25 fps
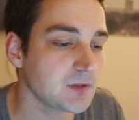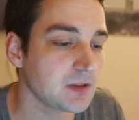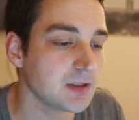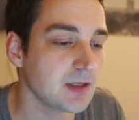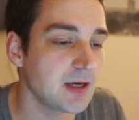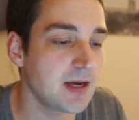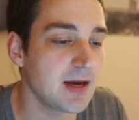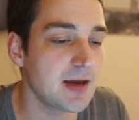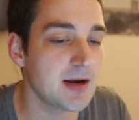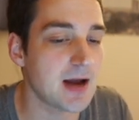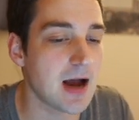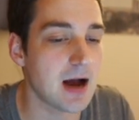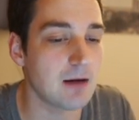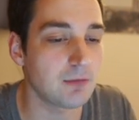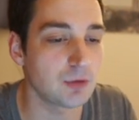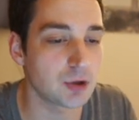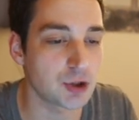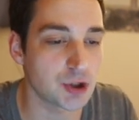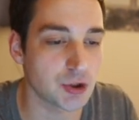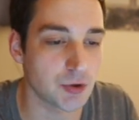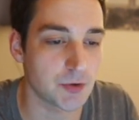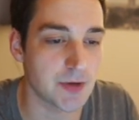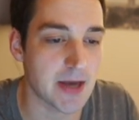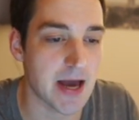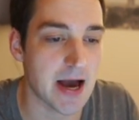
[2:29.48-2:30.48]
And I will
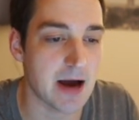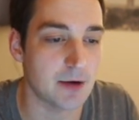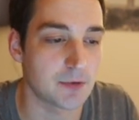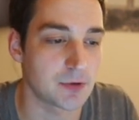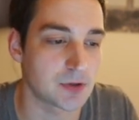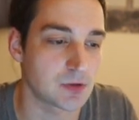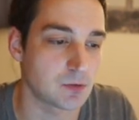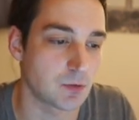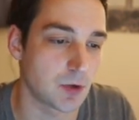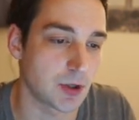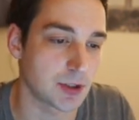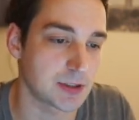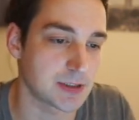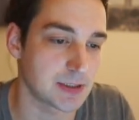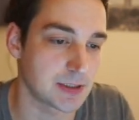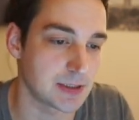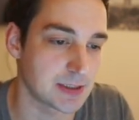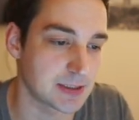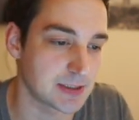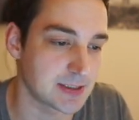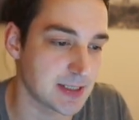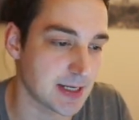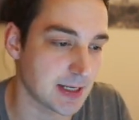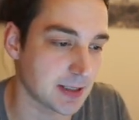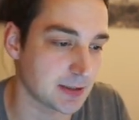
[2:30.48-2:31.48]
show you how this works in a
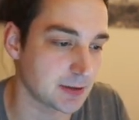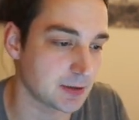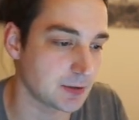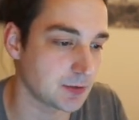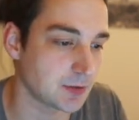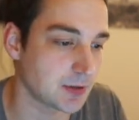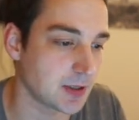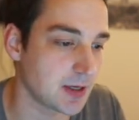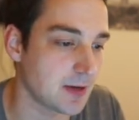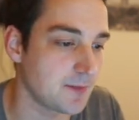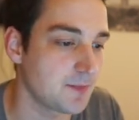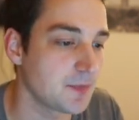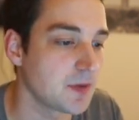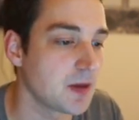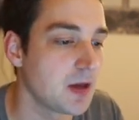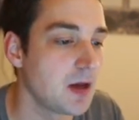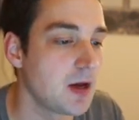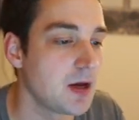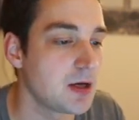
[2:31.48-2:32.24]
second, okay?